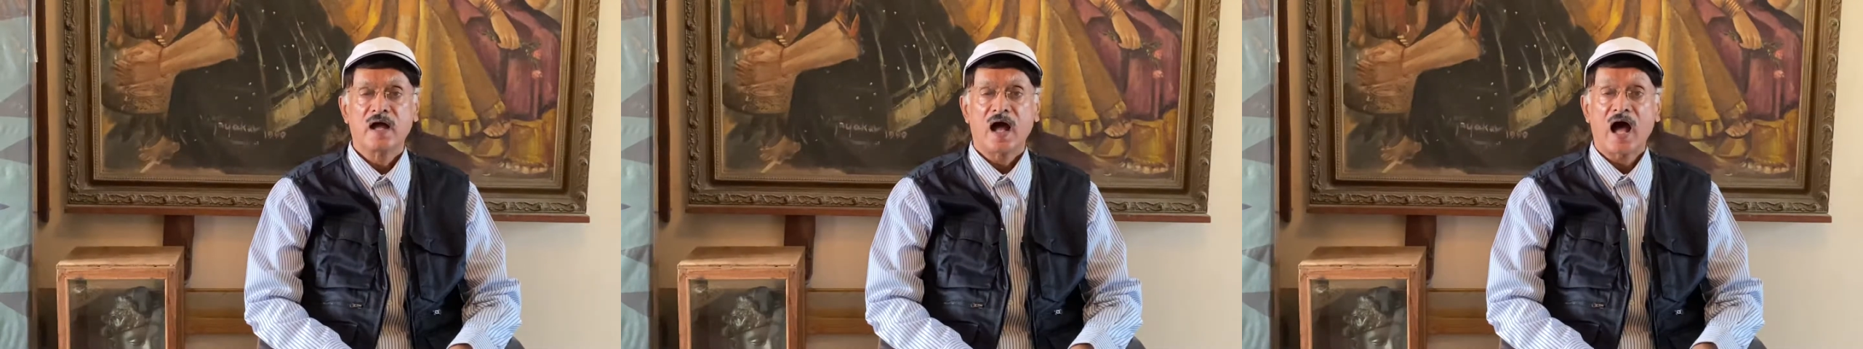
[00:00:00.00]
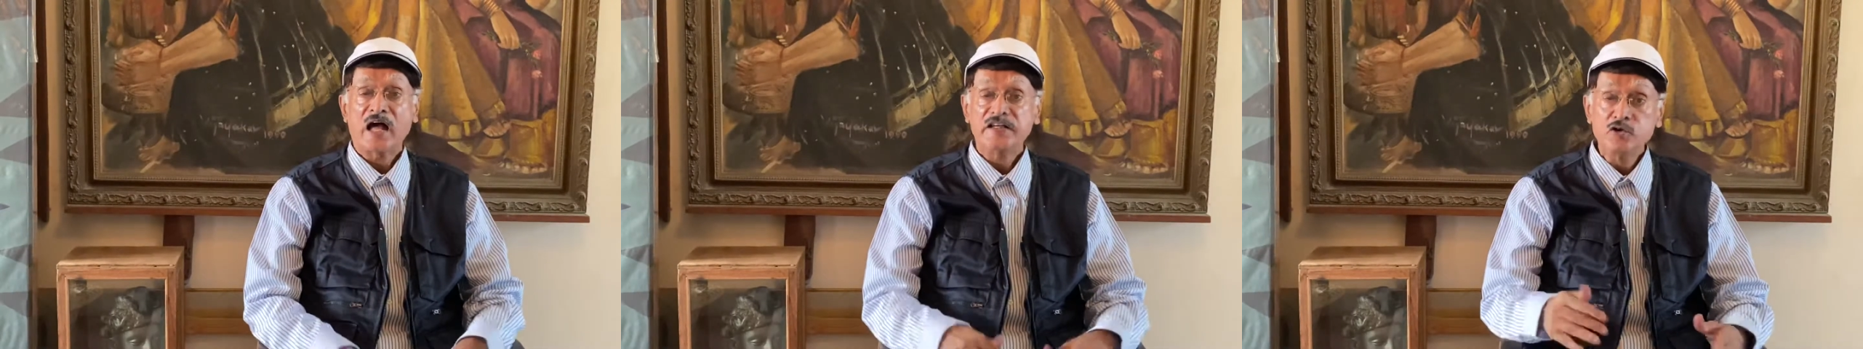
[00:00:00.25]

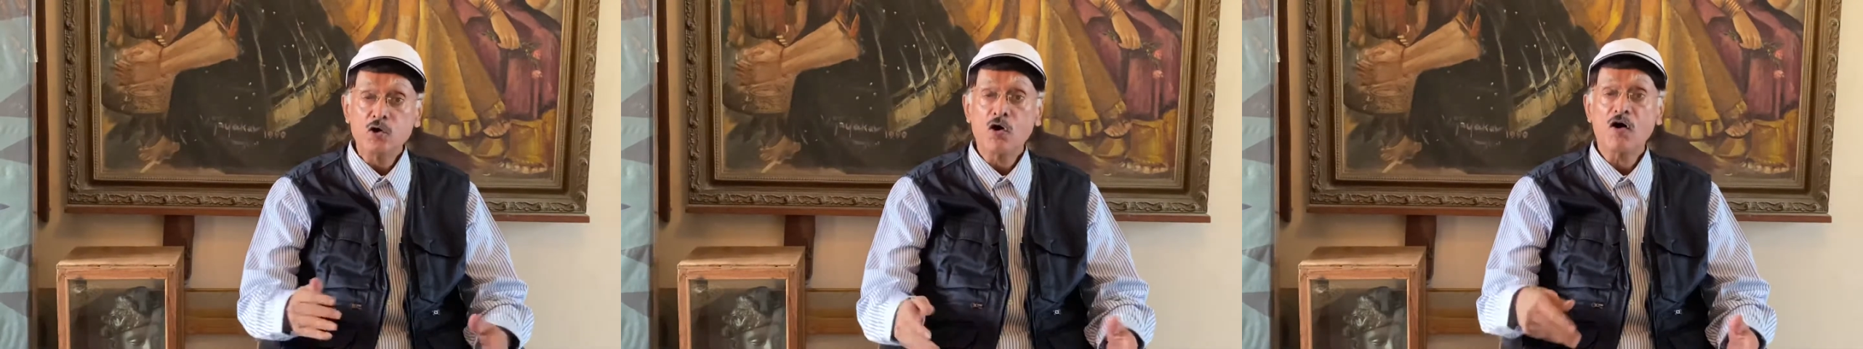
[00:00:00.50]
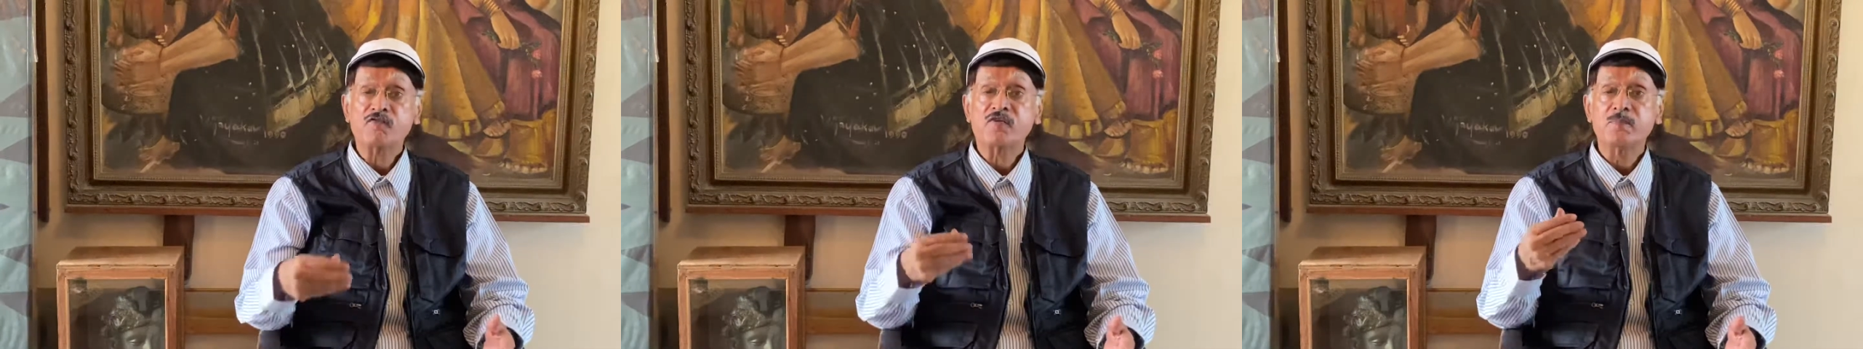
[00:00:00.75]
I
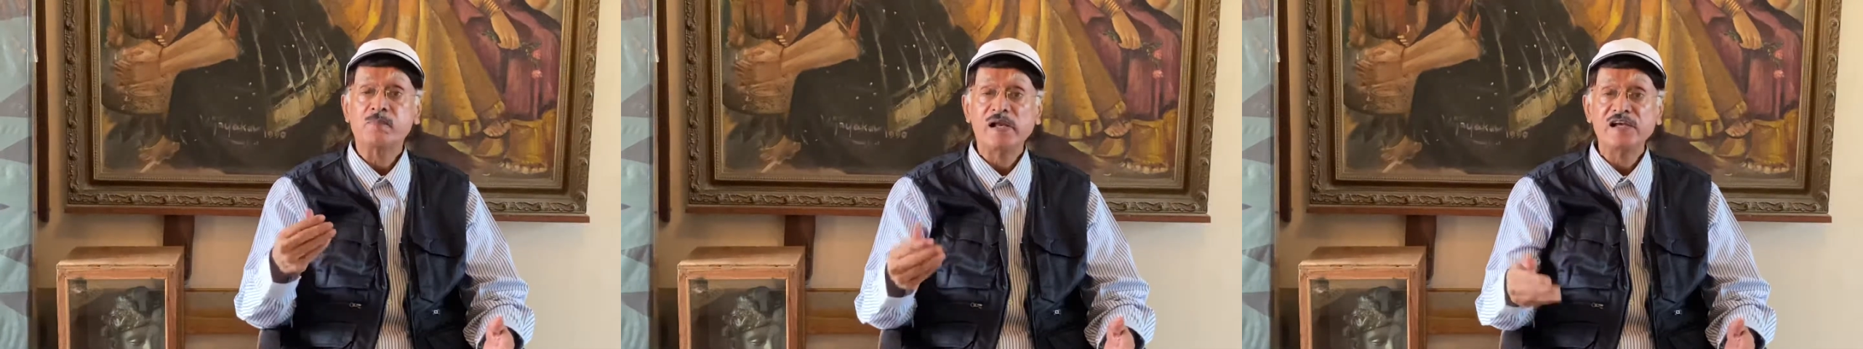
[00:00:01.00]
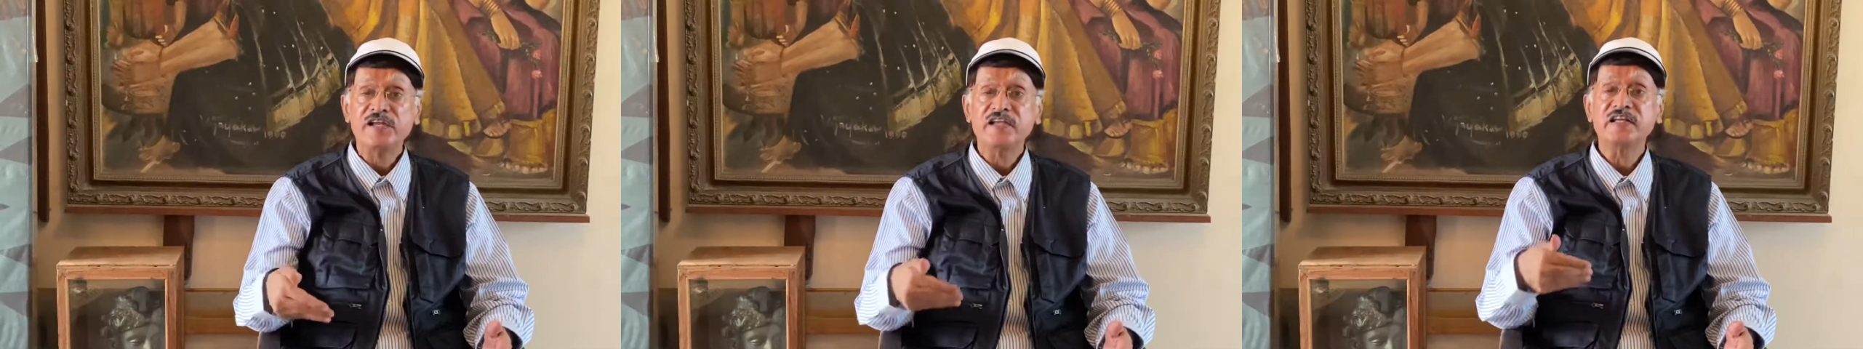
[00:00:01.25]
know of a
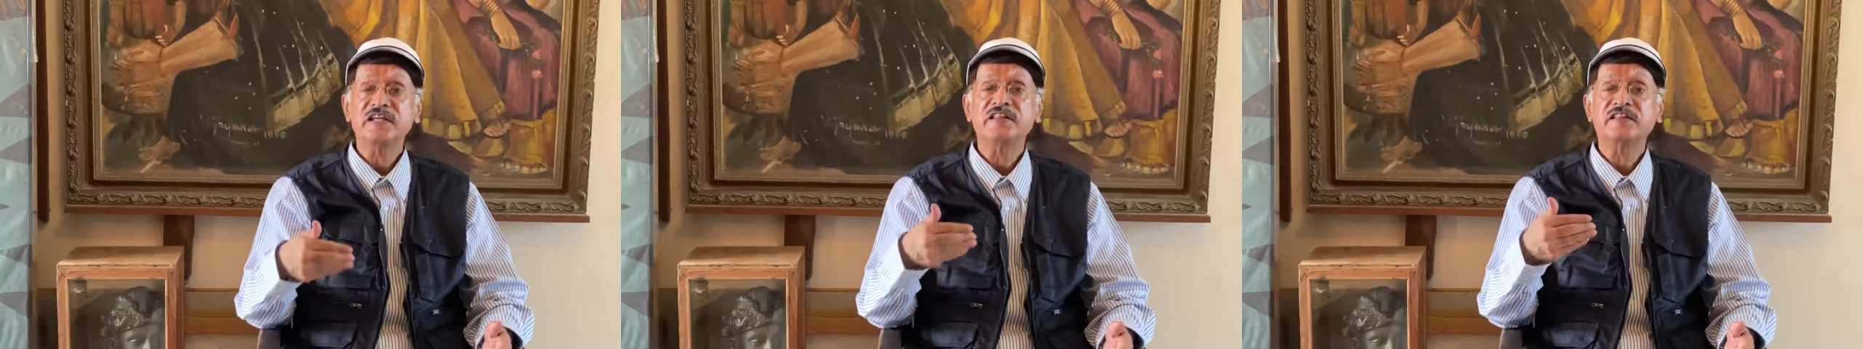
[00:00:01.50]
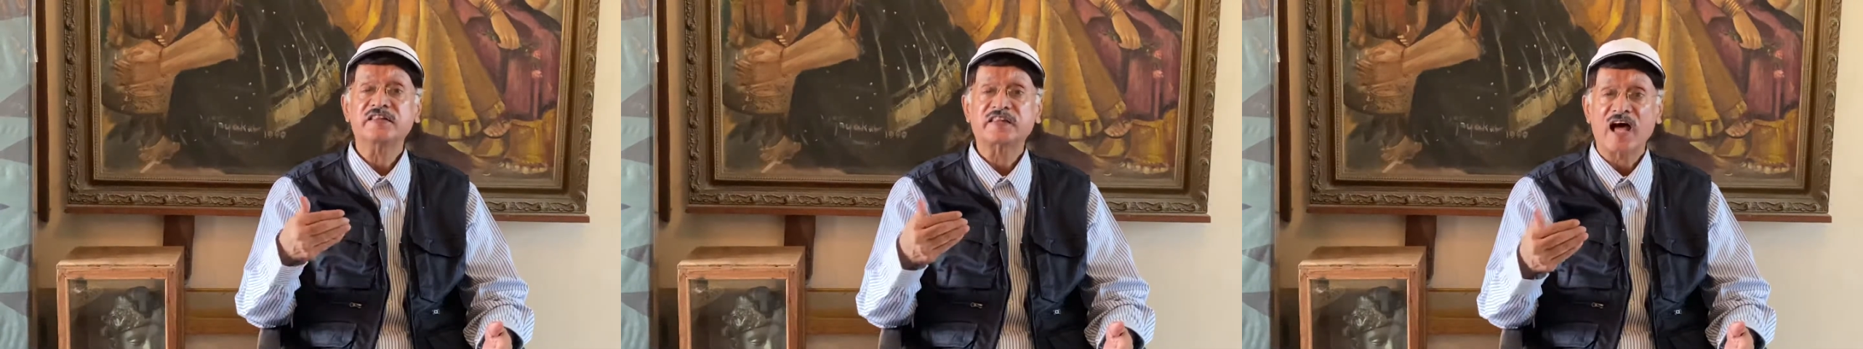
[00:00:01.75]
building
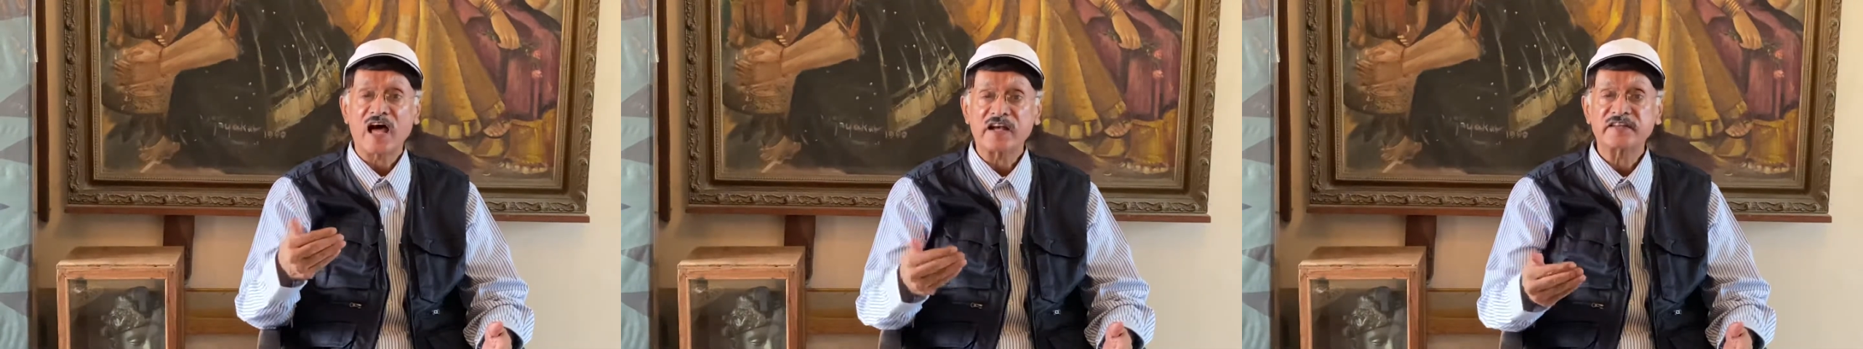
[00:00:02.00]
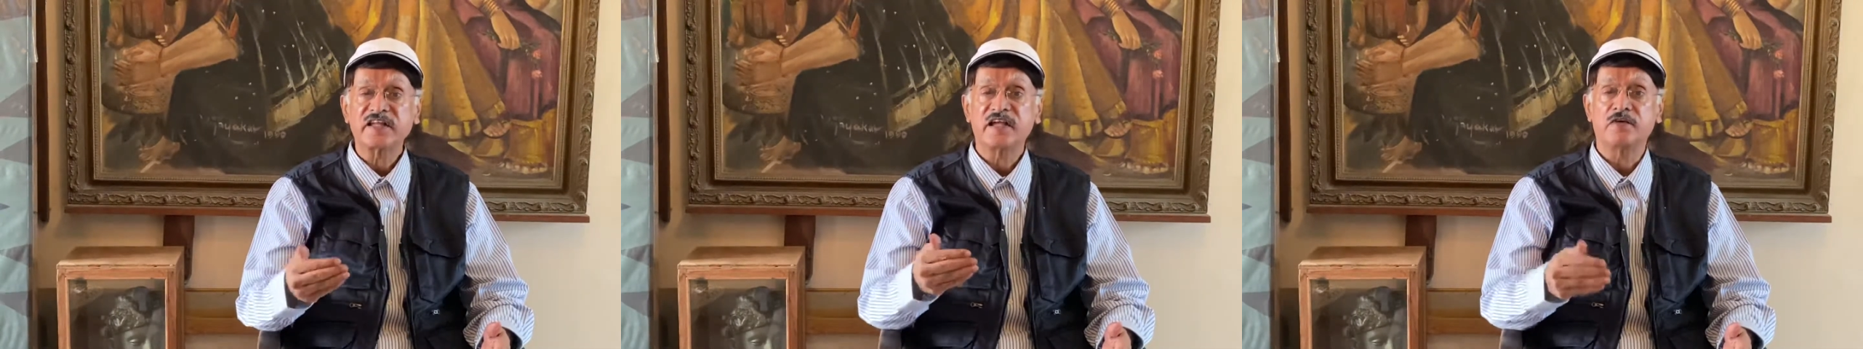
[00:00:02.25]
in
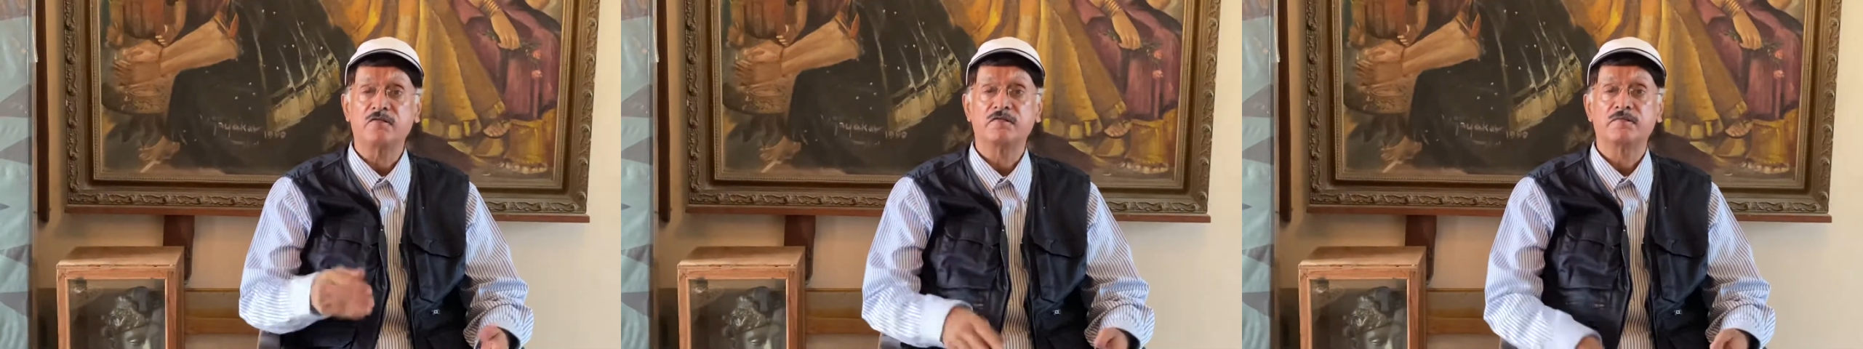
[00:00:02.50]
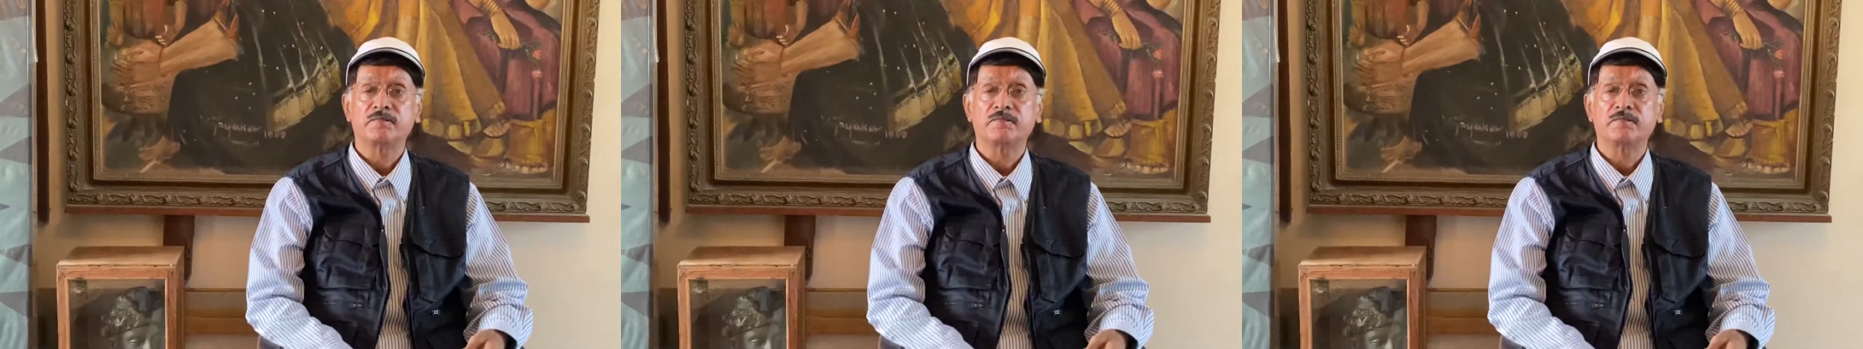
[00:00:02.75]
Tardev